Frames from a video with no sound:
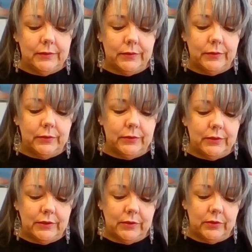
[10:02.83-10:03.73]
this will
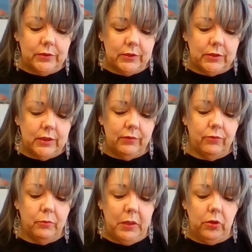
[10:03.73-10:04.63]
this is a good time
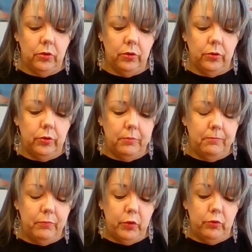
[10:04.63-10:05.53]
for me to learn
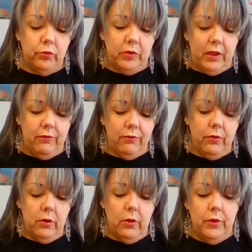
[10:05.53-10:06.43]
new stuff
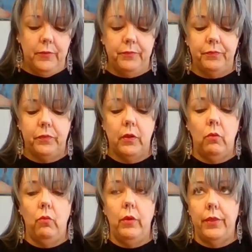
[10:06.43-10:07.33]

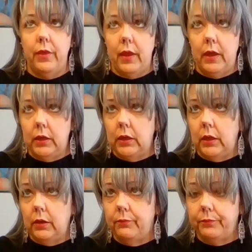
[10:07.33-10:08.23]
with
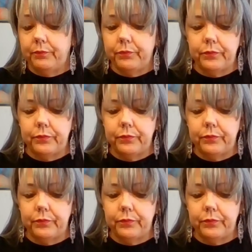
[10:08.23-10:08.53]
editing.